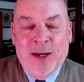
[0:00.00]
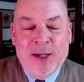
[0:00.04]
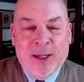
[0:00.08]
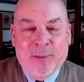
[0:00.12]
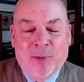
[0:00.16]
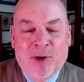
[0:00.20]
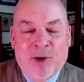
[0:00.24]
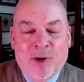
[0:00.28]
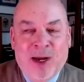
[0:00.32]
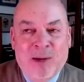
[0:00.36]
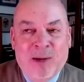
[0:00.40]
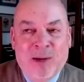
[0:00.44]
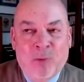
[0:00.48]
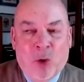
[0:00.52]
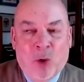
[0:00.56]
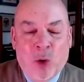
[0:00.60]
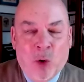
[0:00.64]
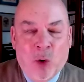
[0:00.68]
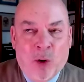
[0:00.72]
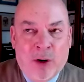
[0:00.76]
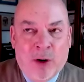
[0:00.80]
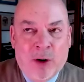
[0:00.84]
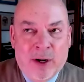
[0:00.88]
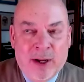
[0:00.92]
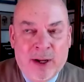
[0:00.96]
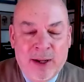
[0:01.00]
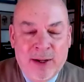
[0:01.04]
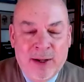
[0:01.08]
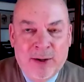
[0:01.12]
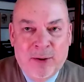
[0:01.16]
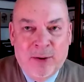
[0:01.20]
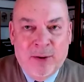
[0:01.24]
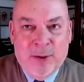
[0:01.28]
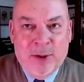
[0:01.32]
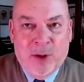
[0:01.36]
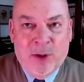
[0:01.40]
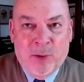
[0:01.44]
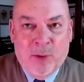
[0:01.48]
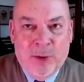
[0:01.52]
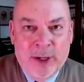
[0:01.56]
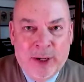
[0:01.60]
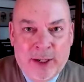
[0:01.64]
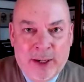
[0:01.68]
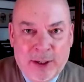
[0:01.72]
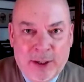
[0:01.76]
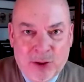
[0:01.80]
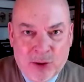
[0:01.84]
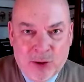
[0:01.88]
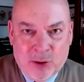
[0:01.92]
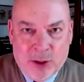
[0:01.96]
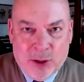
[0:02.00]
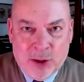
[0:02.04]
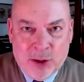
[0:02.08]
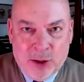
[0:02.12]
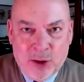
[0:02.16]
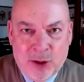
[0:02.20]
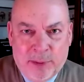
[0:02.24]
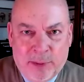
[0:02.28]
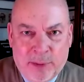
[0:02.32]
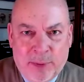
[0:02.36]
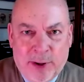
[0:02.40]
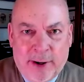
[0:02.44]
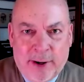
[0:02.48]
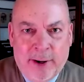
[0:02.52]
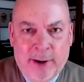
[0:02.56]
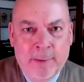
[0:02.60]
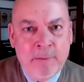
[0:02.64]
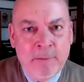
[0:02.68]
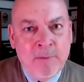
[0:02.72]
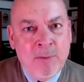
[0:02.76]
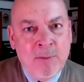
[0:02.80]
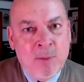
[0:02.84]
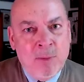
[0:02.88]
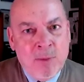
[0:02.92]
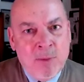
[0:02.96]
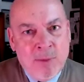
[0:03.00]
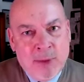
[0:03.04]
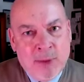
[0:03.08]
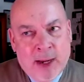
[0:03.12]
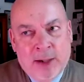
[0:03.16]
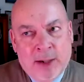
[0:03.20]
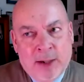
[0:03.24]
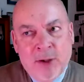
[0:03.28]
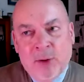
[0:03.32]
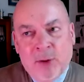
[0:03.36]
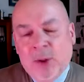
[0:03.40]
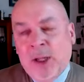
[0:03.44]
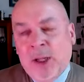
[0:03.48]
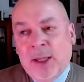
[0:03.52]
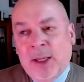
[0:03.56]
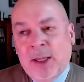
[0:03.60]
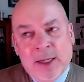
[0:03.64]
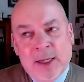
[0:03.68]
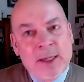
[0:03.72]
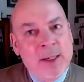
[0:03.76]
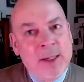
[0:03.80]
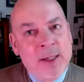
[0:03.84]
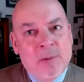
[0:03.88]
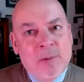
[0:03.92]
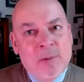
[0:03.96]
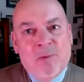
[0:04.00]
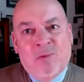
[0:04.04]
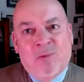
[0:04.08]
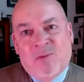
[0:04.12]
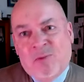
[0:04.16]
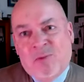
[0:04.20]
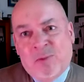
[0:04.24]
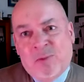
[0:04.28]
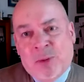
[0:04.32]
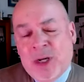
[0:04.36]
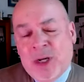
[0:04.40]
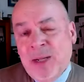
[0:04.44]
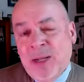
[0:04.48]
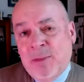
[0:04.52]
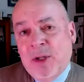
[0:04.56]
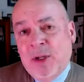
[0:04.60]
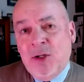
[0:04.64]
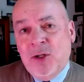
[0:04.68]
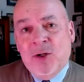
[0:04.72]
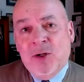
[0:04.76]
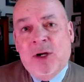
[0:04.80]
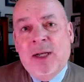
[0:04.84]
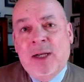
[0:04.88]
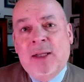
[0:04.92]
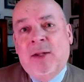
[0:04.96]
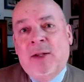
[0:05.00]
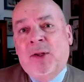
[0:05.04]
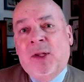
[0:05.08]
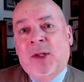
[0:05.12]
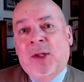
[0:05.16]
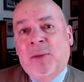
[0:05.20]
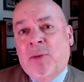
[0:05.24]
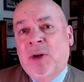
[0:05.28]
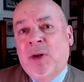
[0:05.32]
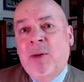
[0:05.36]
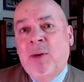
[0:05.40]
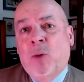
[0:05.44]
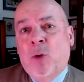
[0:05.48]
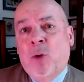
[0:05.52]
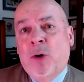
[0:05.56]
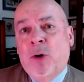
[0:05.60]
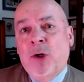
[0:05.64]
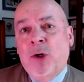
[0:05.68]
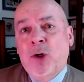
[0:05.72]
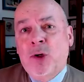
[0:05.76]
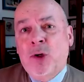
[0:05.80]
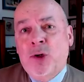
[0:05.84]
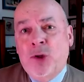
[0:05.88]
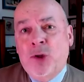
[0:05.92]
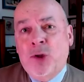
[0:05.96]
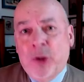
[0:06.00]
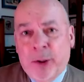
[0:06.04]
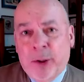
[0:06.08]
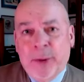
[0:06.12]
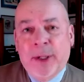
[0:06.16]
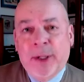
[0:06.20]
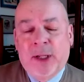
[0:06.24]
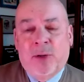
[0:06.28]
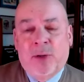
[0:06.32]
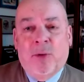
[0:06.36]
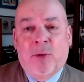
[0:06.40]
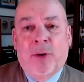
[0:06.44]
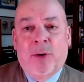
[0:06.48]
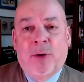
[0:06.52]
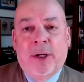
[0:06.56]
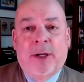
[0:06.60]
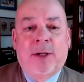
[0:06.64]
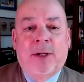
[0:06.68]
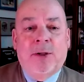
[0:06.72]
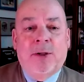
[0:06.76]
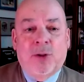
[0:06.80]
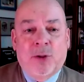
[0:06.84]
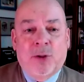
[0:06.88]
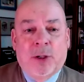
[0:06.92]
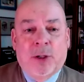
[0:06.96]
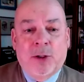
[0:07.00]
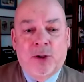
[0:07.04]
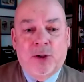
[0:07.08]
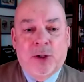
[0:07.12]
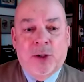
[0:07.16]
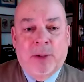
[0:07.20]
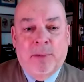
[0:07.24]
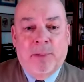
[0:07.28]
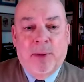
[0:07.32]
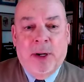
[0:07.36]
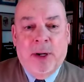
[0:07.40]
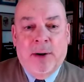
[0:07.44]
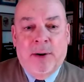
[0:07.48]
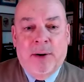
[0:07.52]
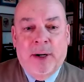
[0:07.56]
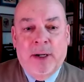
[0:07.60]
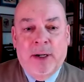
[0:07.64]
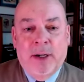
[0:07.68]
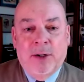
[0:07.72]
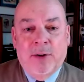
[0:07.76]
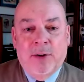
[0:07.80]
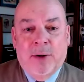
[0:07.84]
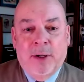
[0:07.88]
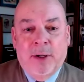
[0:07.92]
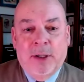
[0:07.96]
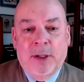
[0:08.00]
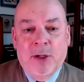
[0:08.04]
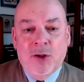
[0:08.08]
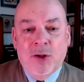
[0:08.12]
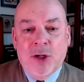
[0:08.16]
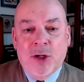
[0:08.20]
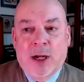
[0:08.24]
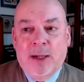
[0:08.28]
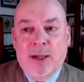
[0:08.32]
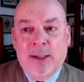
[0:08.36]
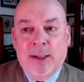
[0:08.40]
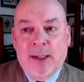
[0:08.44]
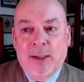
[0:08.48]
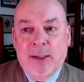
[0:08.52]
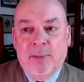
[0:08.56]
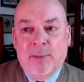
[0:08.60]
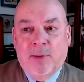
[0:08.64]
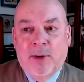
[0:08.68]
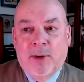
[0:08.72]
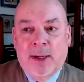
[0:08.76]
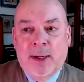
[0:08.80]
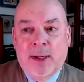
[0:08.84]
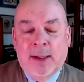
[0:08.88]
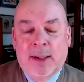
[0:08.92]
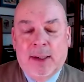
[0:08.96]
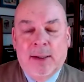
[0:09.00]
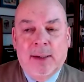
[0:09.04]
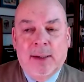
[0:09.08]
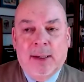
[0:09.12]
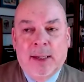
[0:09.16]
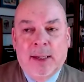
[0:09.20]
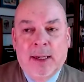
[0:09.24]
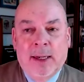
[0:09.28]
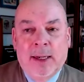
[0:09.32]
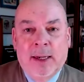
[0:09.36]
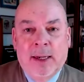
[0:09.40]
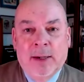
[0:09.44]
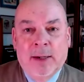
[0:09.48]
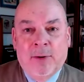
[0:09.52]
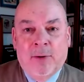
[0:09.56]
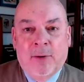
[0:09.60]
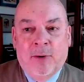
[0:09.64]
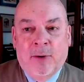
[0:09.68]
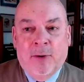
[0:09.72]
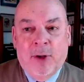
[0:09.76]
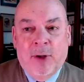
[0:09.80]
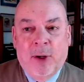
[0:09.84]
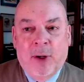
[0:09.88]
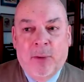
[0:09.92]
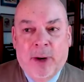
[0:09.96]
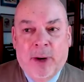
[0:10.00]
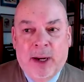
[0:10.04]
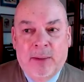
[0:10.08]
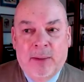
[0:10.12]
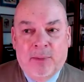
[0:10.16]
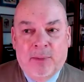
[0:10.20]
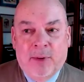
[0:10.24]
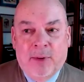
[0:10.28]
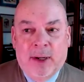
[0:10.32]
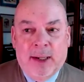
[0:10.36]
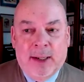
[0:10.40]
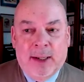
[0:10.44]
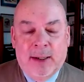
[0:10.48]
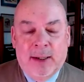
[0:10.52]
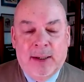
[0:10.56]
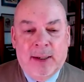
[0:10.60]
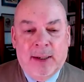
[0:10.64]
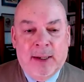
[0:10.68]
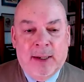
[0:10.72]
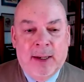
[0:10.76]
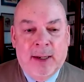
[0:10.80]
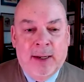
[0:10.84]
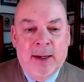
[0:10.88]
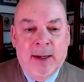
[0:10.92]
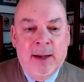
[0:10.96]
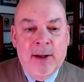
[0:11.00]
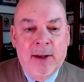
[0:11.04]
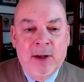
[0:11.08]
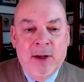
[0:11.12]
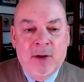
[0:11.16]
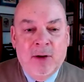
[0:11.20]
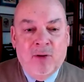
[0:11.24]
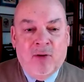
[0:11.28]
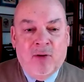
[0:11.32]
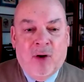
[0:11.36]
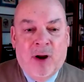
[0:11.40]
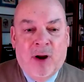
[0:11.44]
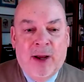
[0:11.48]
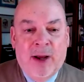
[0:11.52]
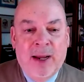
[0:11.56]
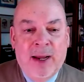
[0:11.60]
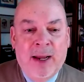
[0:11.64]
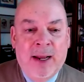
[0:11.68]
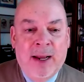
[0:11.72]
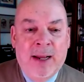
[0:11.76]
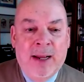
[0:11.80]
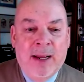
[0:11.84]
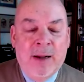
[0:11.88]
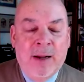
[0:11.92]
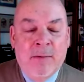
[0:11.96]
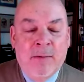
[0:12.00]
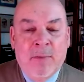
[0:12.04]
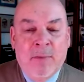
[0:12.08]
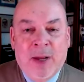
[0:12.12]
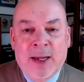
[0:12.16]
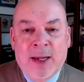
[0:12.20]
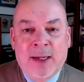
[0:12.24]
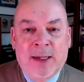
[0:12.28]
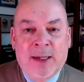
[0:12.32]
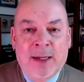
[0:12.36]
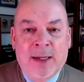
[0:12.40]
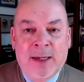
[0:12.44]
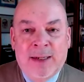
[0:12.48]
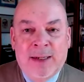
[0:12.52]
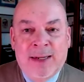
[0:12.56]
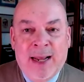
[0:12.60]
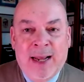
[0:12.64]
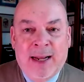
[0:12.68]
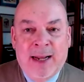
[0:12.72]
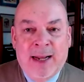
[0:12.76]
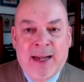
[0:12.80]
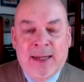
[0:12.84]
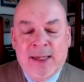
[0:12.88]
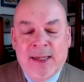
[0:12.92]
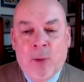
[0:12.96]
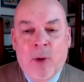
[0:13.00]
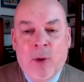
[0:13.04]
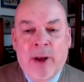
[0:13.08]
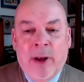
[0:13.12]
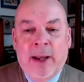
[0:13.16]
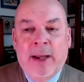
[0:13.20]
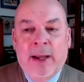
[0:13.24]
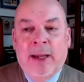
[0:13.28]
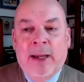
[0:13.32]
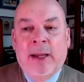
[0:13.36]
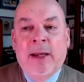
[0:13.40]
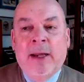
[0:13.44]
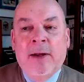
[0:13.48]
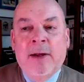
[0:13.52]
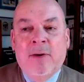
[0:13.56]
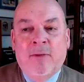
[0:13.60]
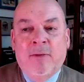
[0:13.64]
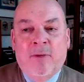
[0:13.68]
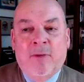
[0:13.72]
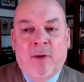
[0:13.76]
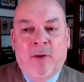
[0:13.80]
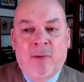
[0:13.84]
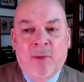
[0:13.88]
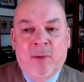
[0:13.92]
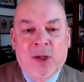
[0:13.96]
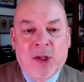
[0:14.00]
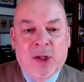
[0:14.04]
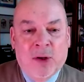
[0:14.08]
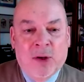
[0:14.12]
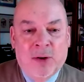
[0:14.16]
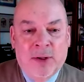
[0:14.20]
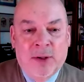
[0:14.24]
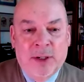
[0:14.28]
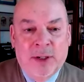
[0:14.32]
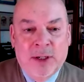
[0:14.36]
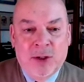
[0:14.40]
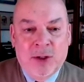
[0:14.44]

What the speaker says: Supreme Court during the Reconstruction period. I do think this is pretty much like the Supreme Court during the Reconstruction period, during the Johnson presidency and early Grant presidency, trying at best to dance away from certain